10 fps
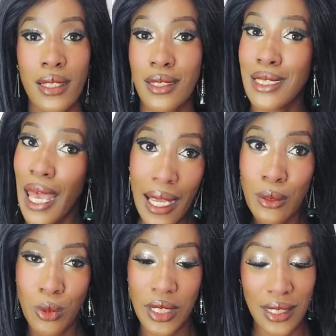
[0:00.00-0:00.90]
in
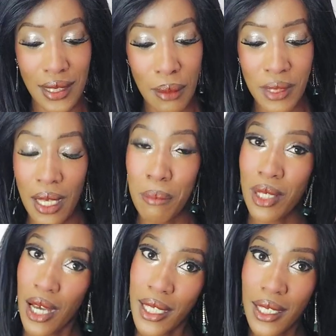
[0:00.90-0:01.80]
line with the
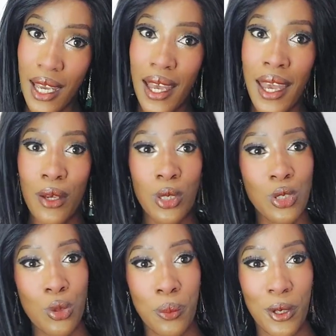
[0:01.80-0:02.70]
same Garnier, I
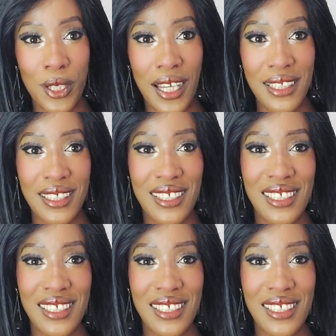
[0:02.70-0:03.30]
got two products.